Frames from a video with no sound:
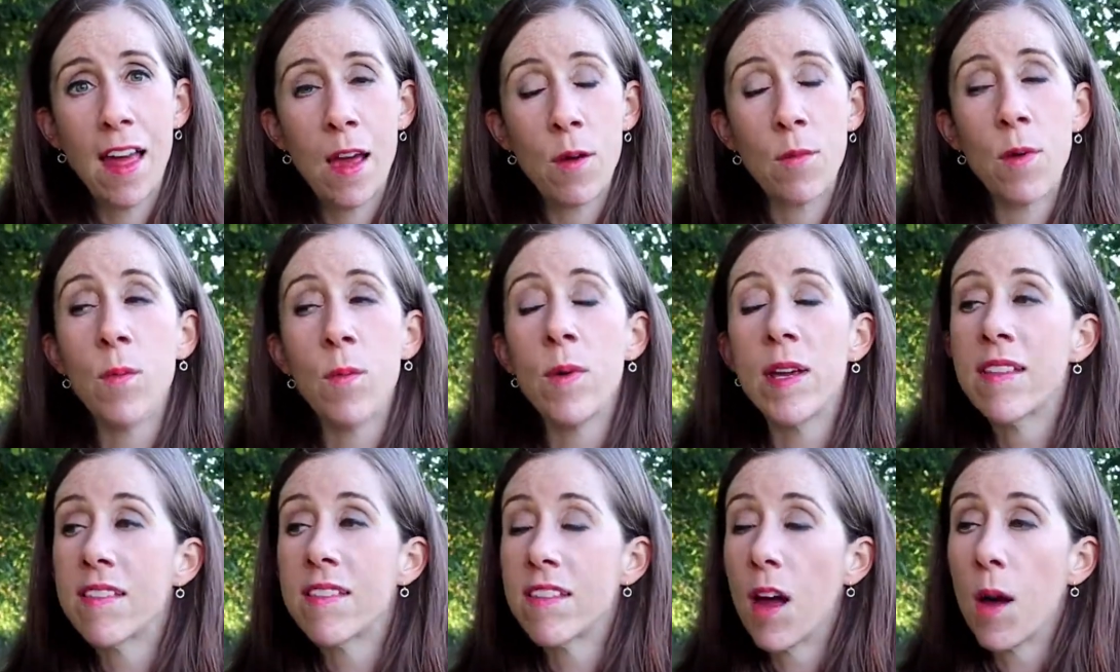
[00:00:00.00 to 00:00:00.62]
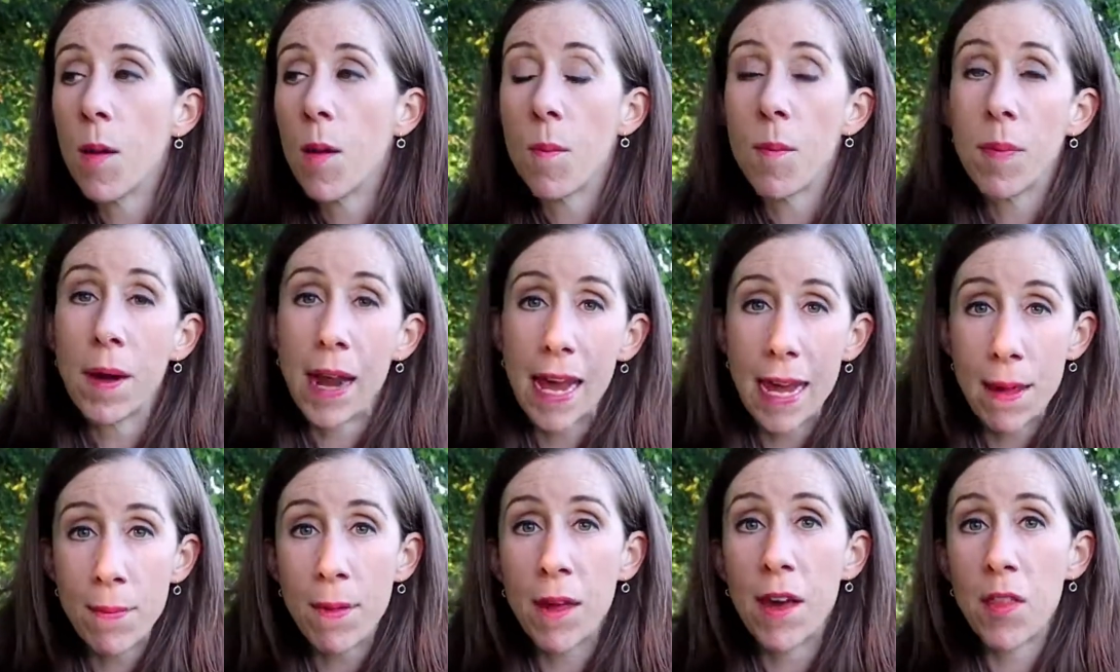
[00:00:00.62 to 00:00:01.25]
When we stop
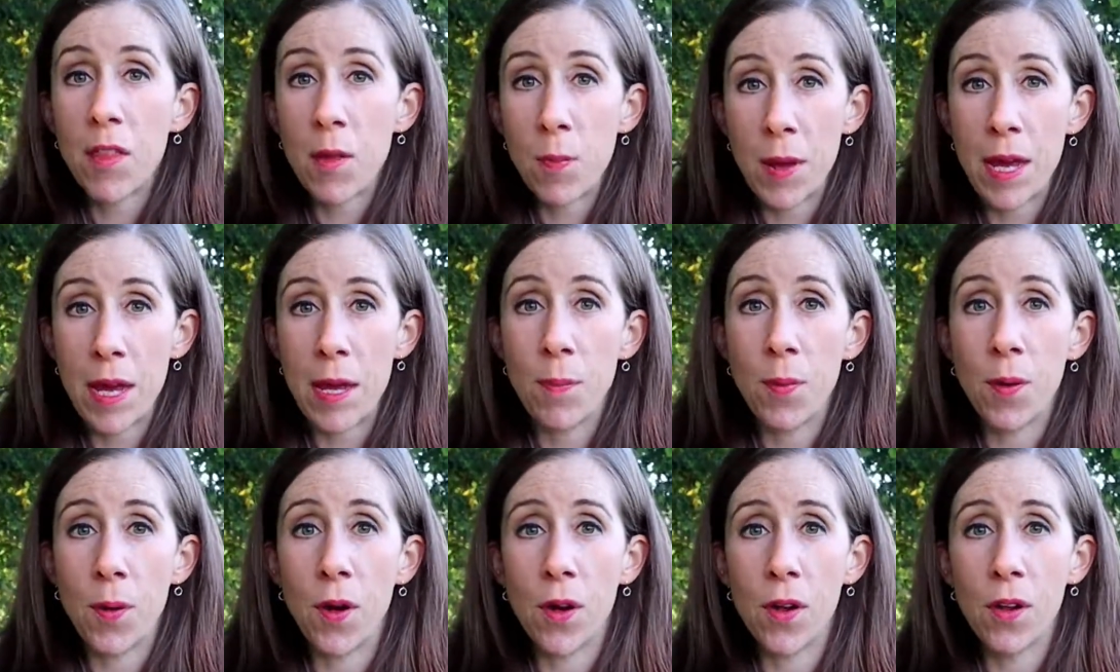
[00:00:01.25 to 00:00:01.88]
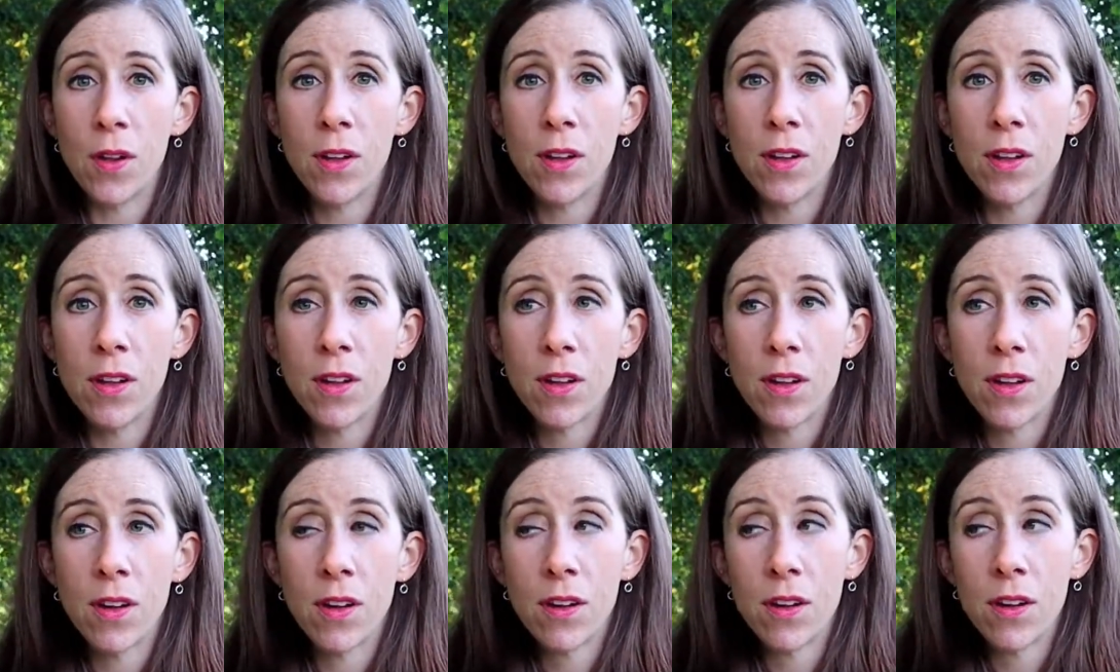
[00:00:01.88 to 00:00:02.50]
blaming other people
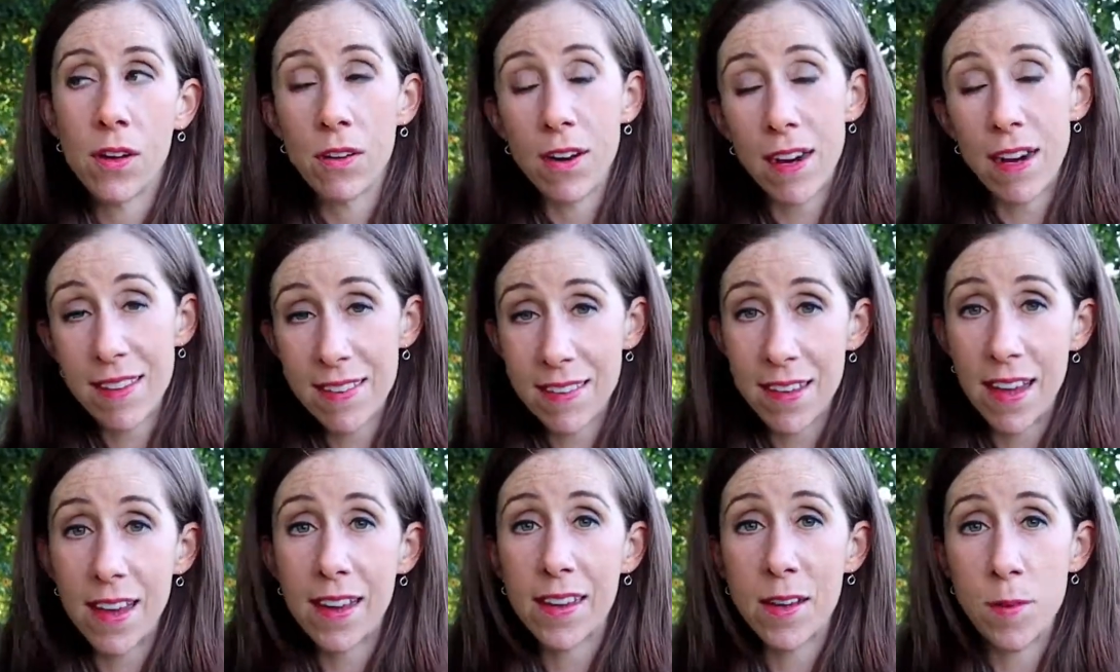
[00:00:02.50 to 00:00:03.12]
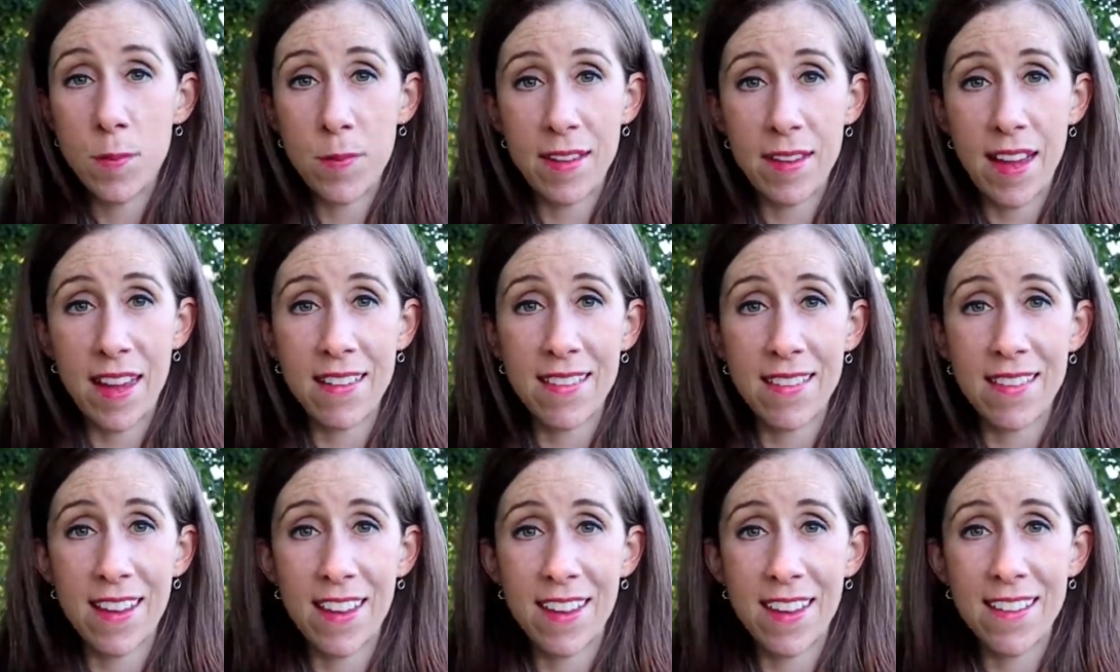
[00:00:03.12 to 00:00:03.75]
or our
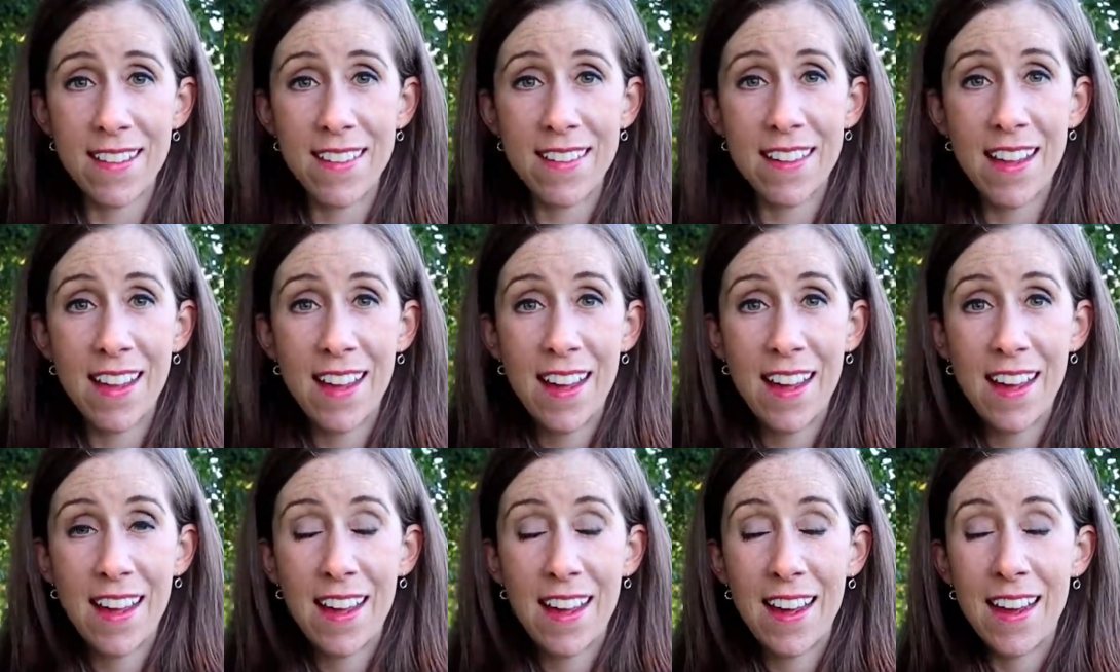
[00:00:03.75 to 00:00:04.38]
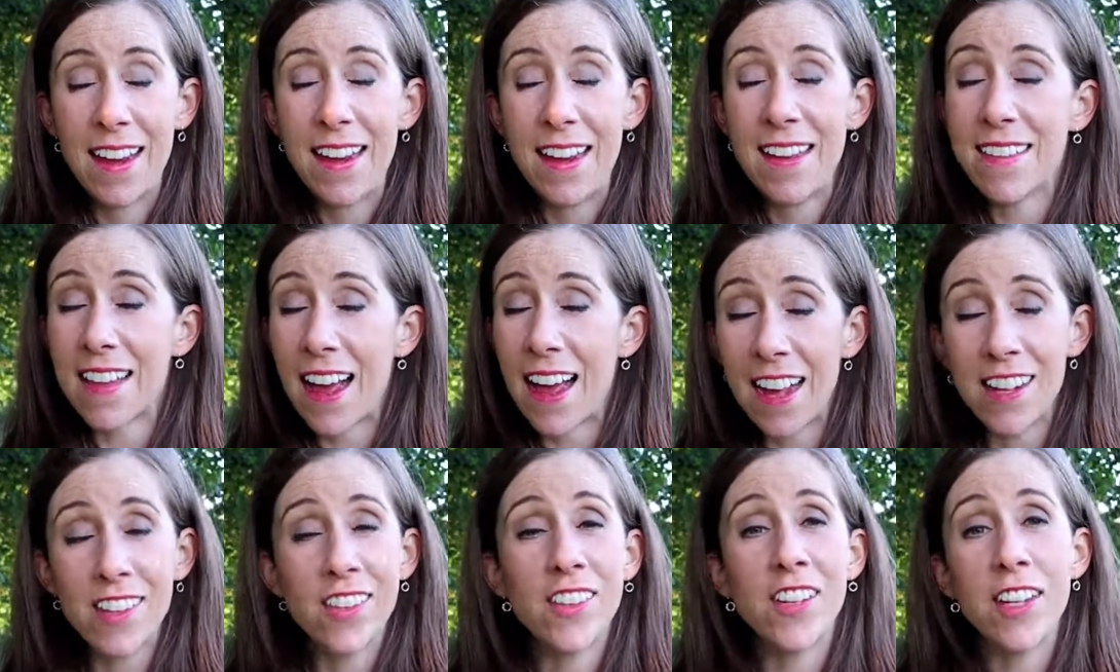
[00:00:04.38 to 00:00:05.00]
circumstances, it's
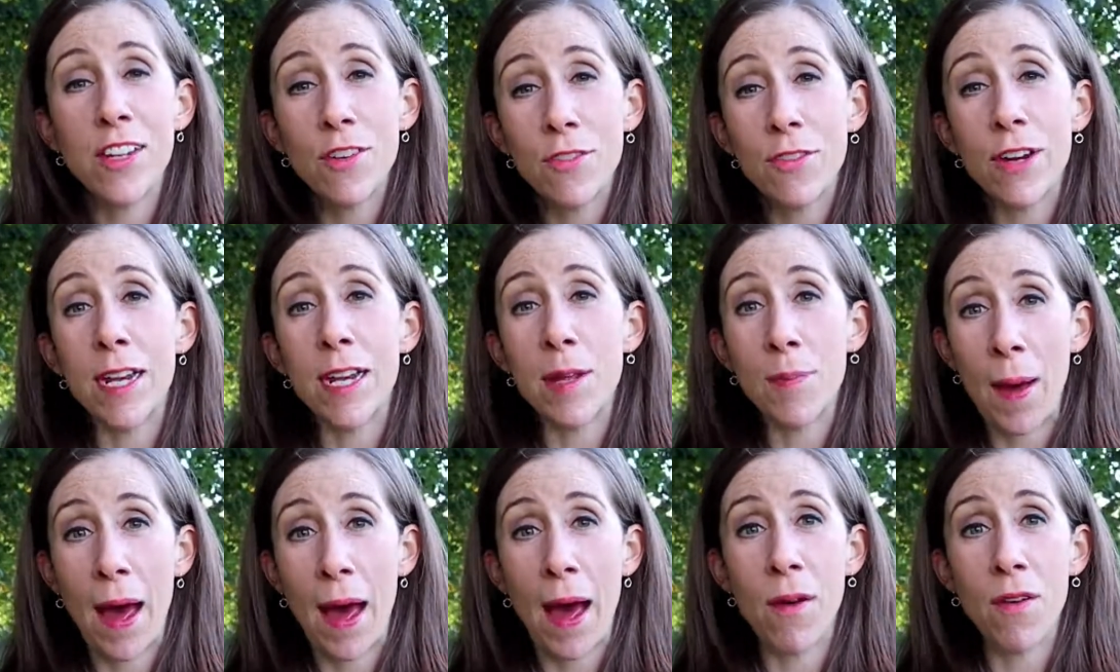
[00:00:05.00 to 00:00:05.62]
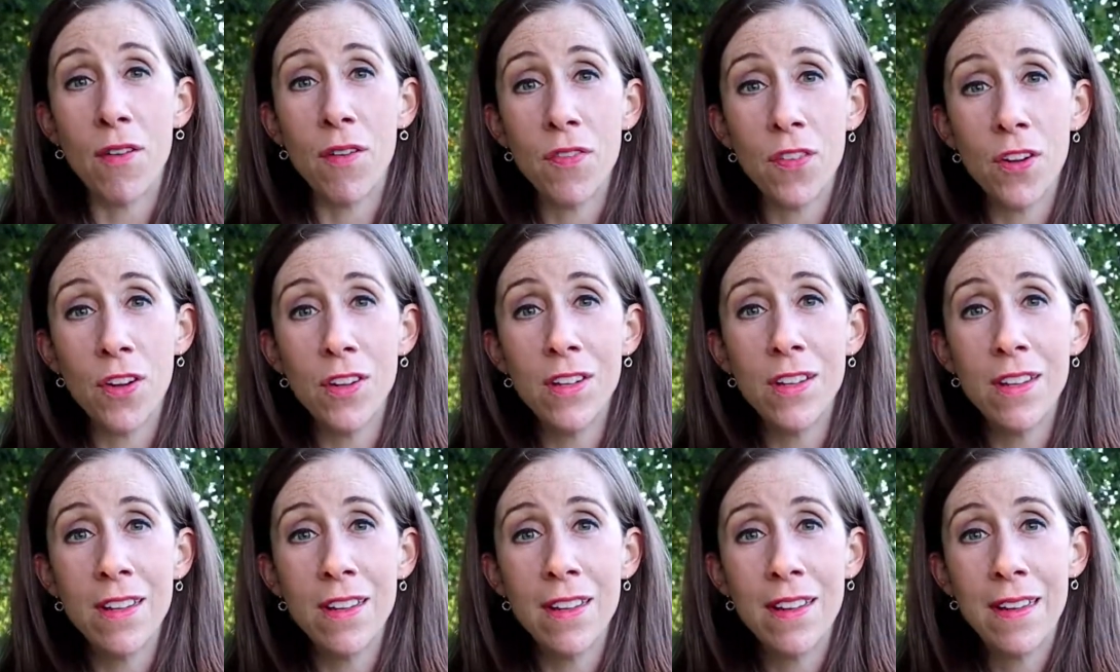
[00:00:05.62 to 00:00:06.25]
actually really
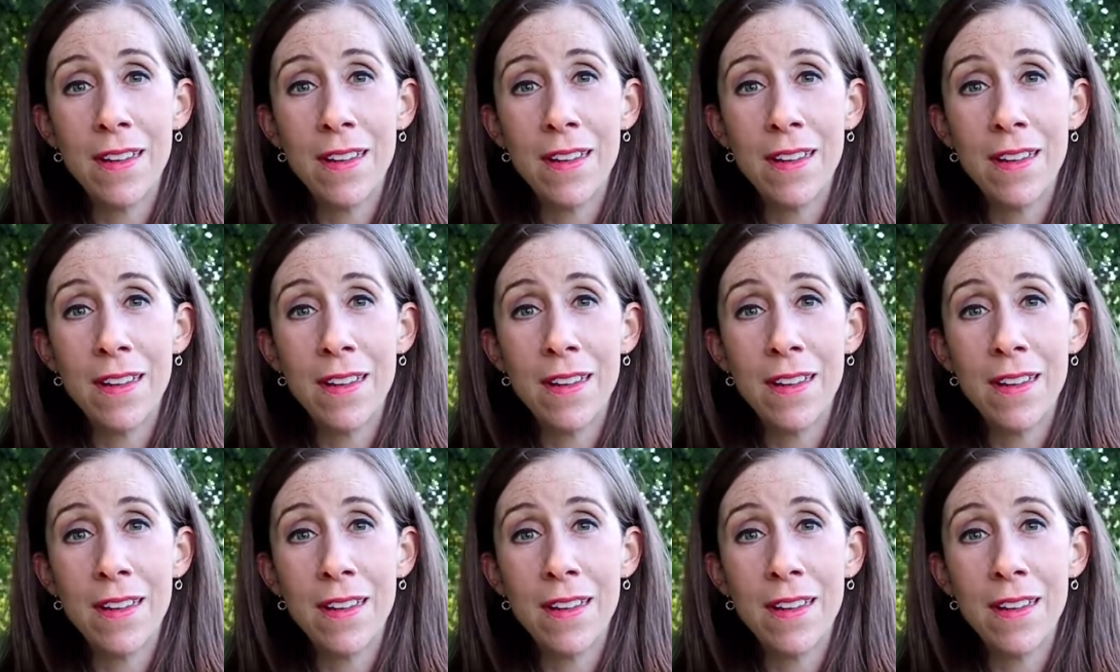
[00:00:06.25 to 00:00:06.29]
powerful.